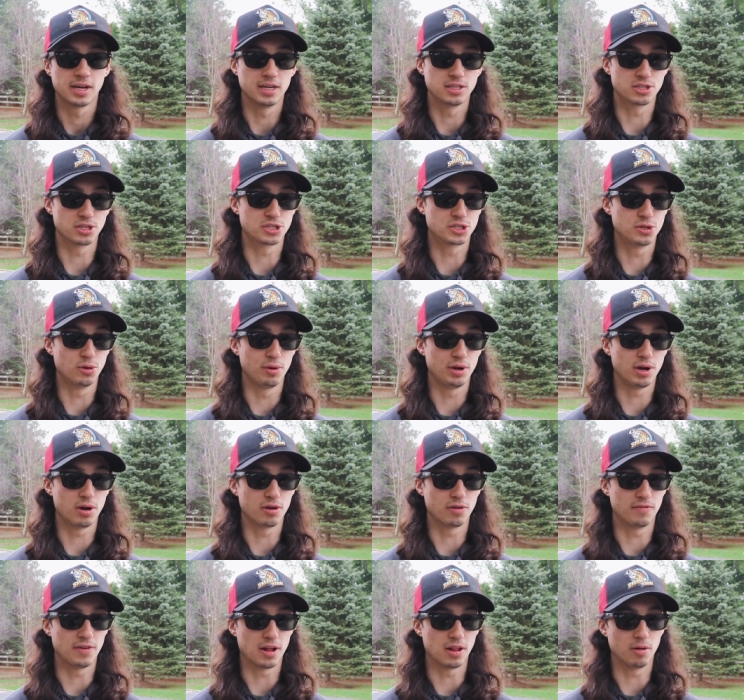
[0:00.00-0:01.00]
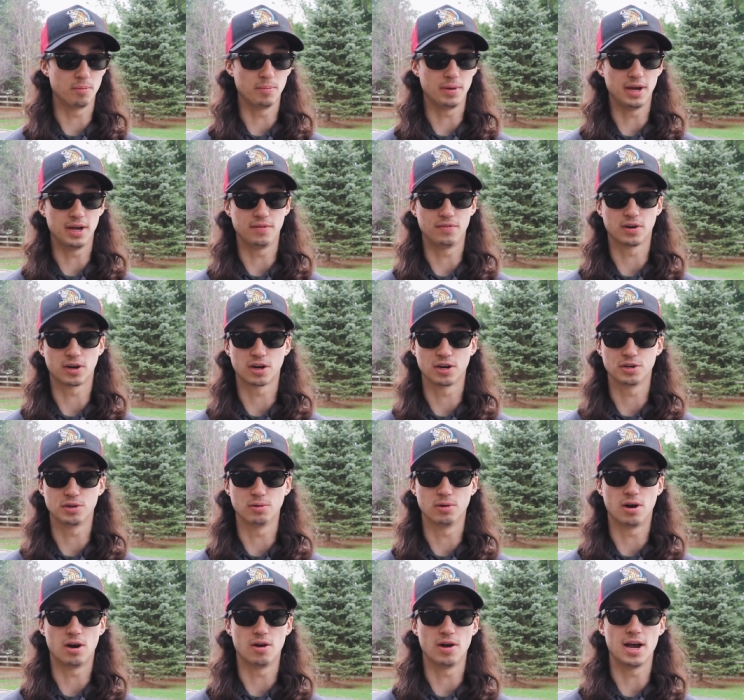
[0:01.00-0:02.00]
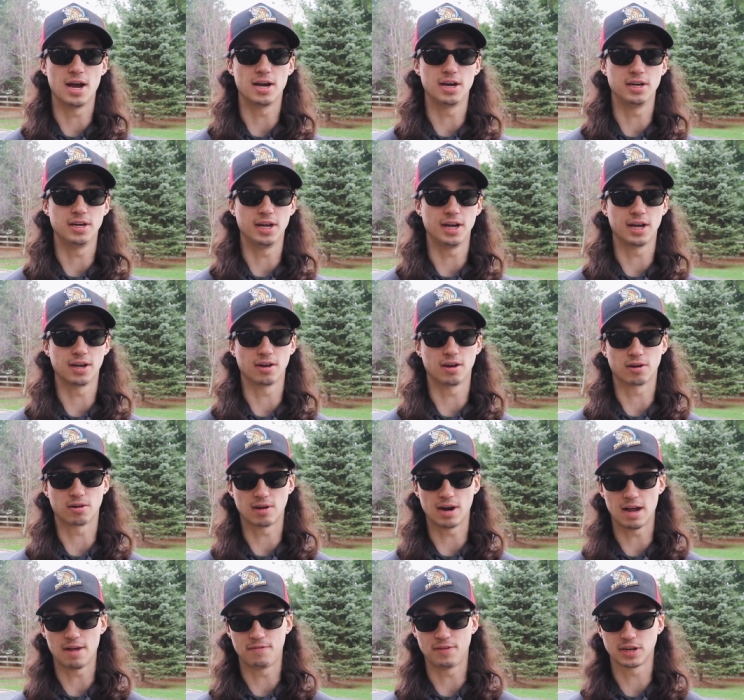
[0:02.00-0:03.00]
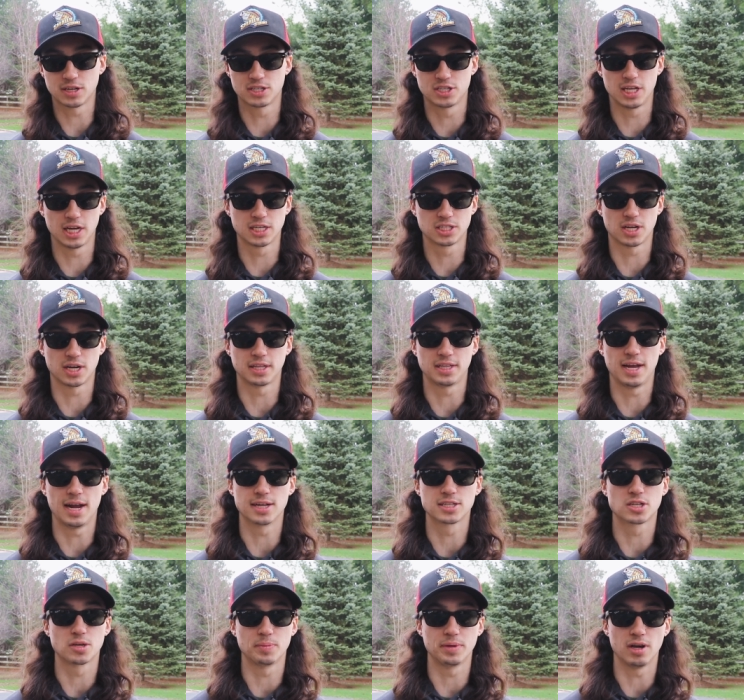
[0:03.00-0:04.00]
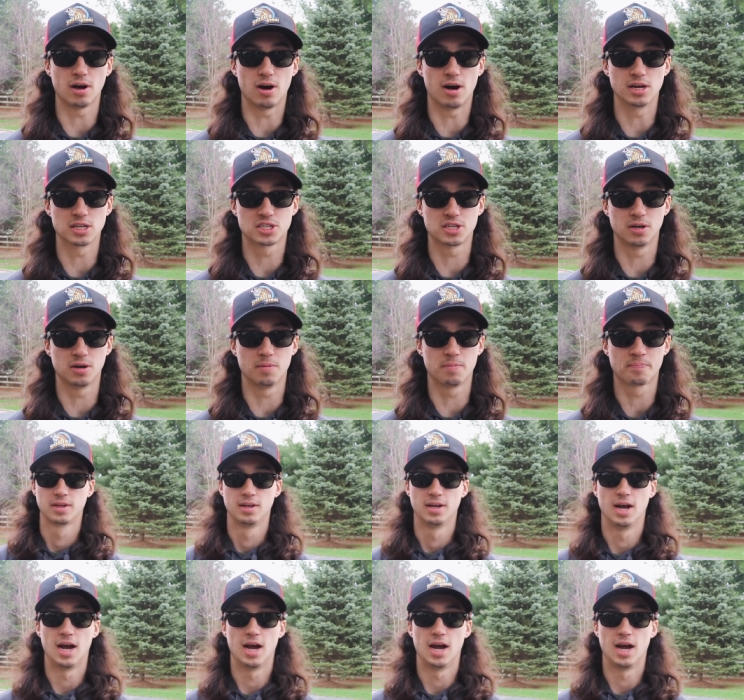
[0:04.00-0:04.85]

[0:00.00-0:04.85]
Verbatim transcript: It's a studio development. They're gonna do all editing, graphics, things like that. It's gonna be awesome.